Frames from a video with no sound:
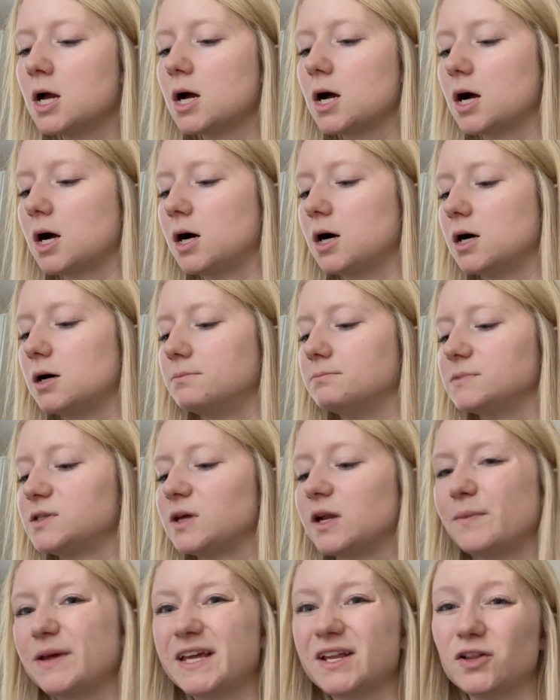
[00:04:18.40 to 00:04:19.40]
So
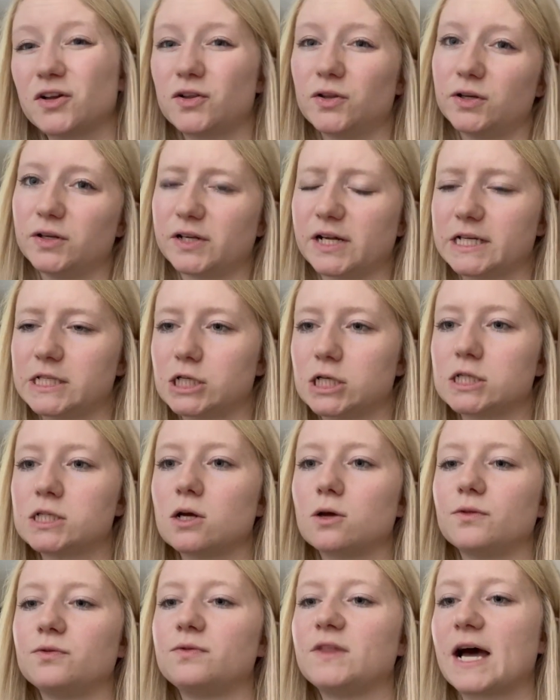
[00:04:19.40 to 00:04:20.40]
that'll make it look a little nicer.
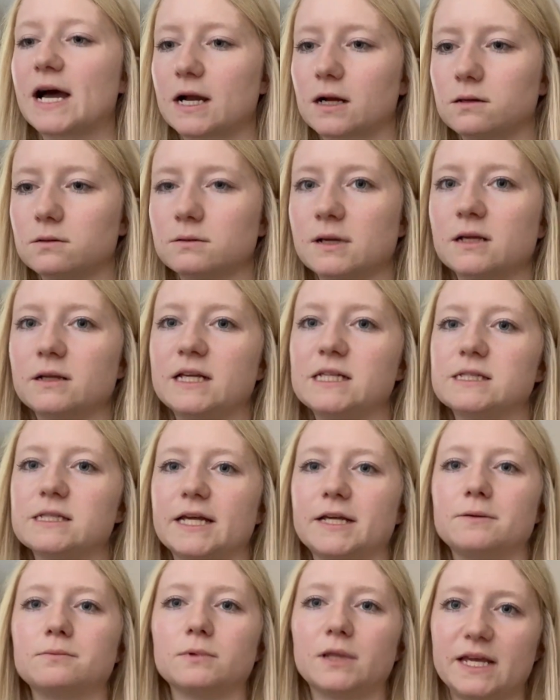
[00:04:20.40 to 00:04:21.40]
So that is
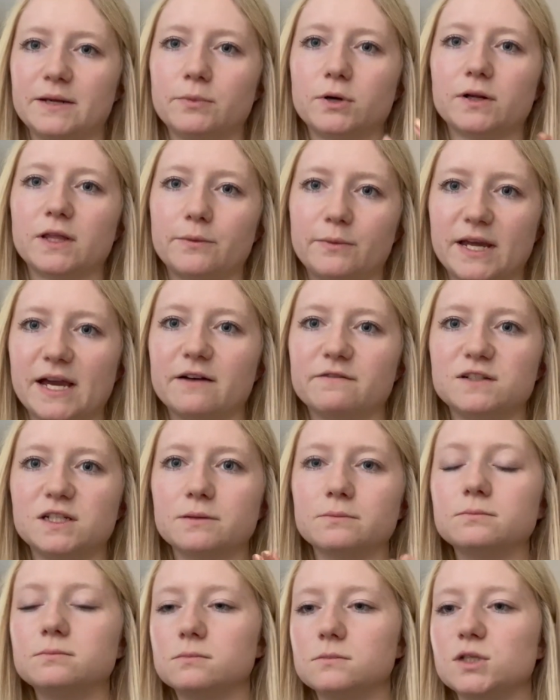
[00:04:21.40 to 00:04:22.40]
like labor that we have to
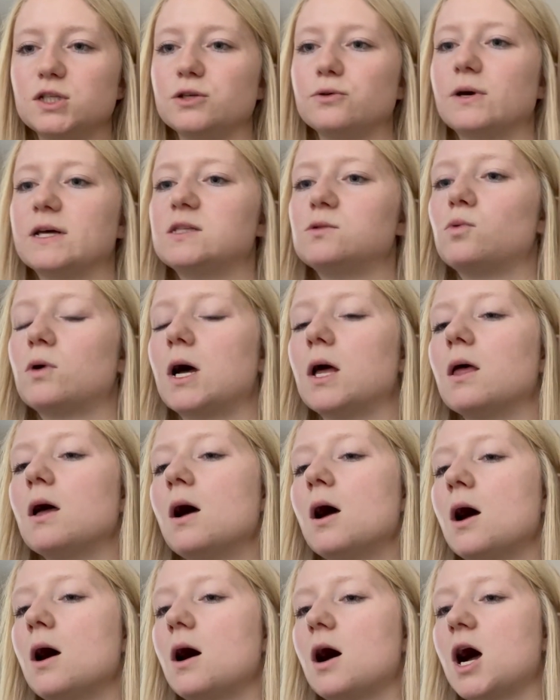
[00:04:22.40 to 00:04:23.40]
do as well.
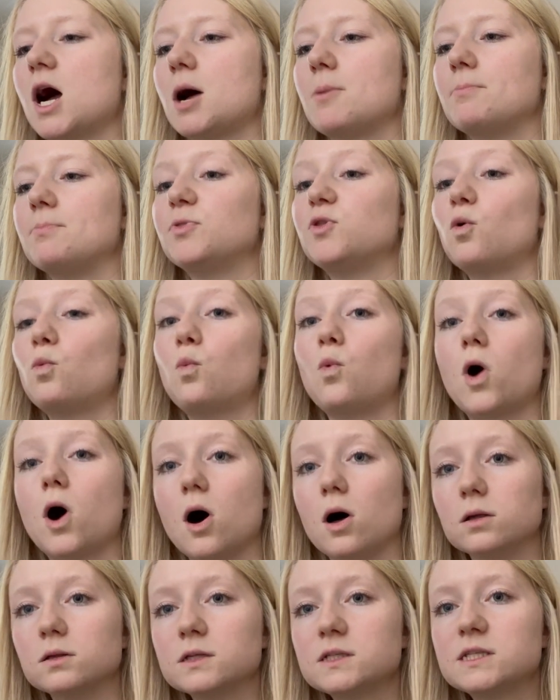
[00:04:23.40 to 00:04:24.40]
The
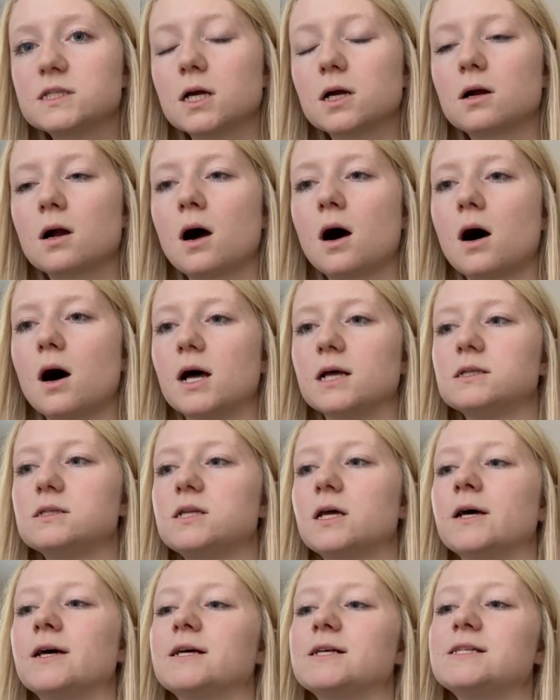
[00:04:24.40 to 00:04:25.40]
walls cost
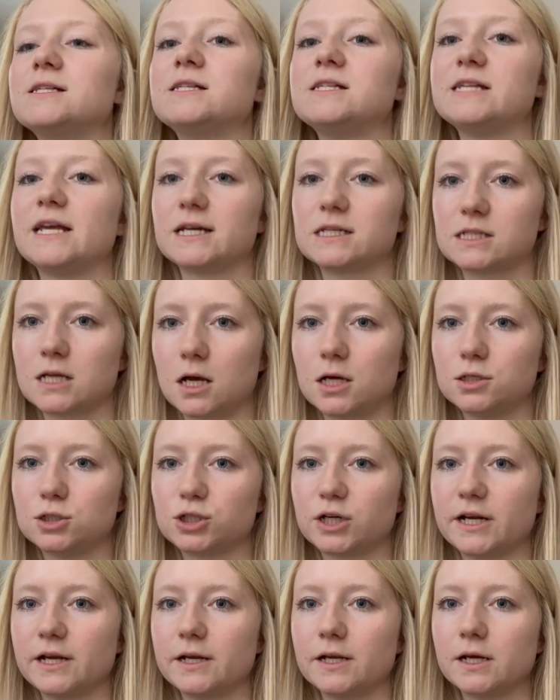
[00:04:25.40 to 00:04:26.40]

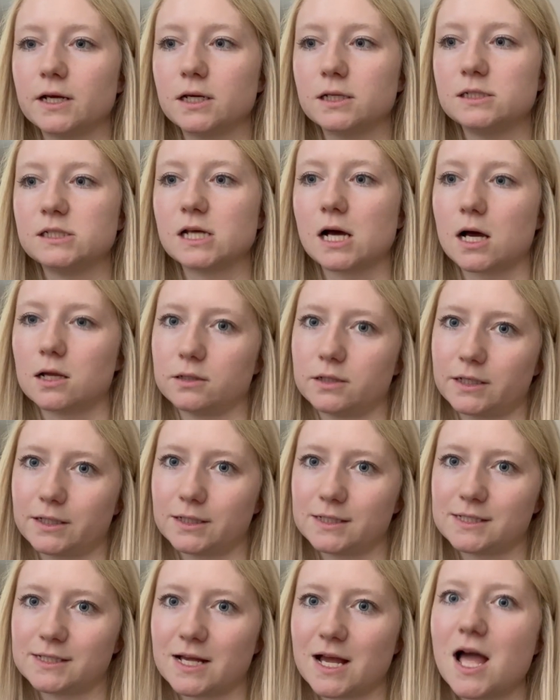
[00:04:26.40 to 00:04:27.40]

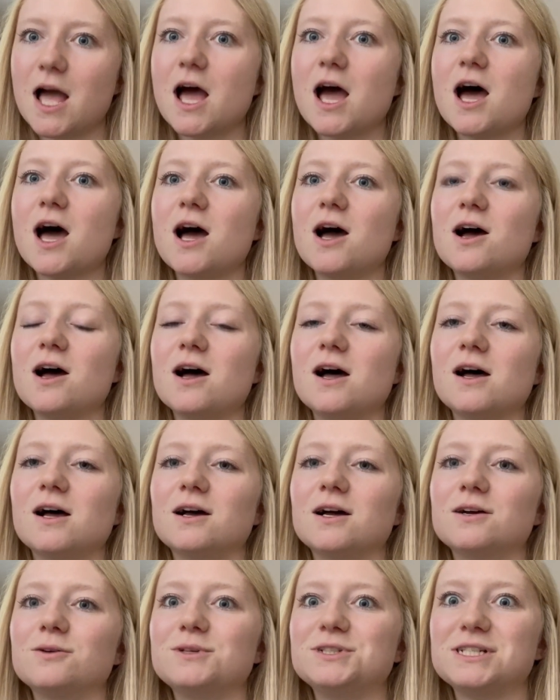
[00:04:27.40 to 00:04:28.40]
$600.
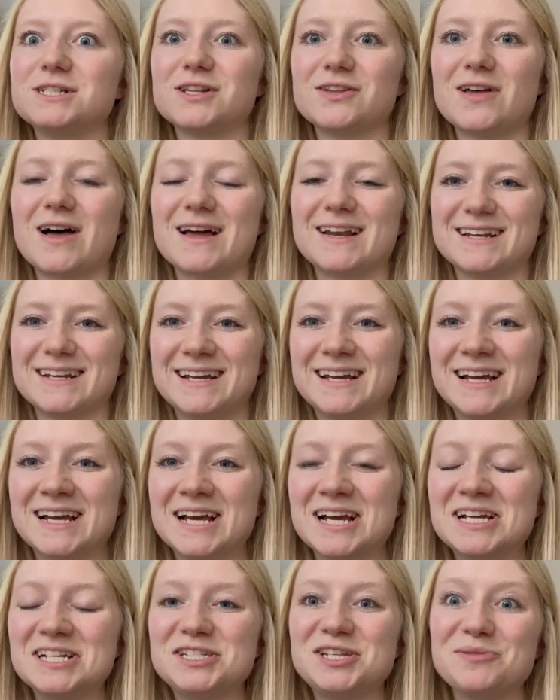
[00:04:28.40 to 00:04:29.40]
Which is a lot
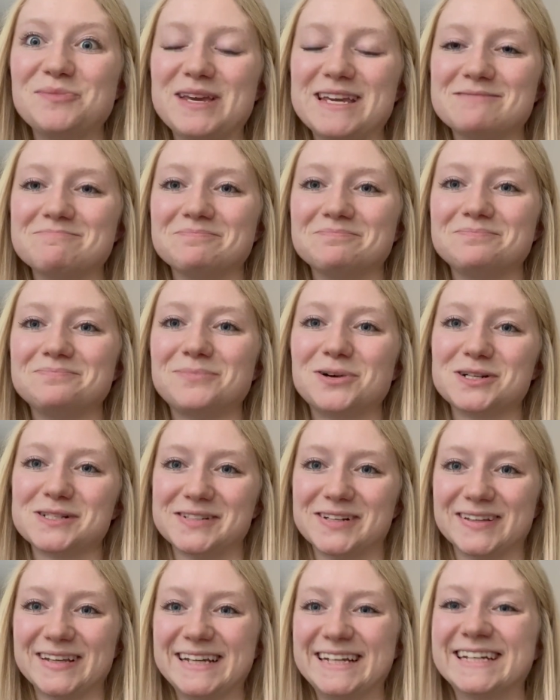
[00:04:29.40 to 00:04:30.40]
to me
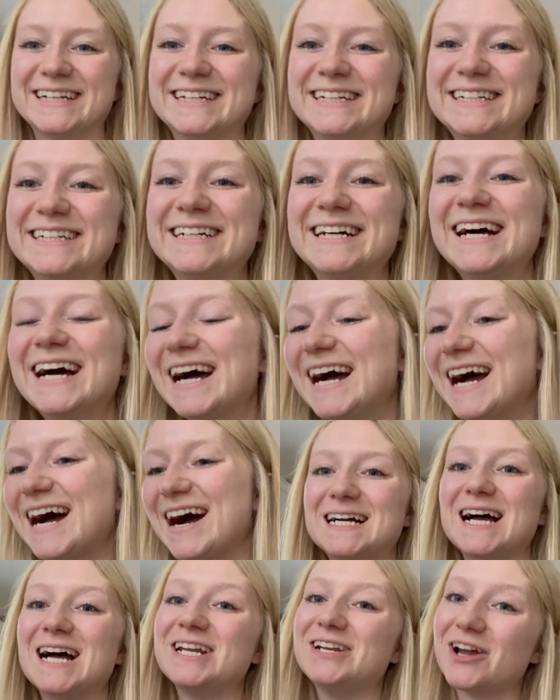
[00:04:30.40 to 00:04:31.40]
personally.
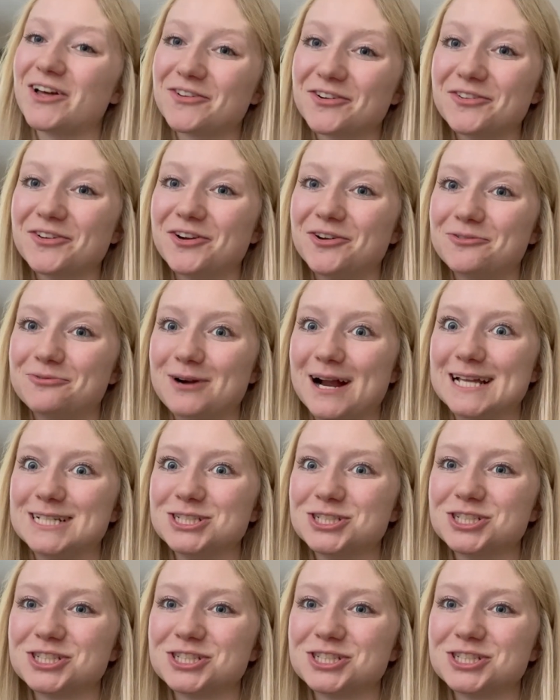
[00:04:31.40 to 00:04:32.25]
Another little wrench.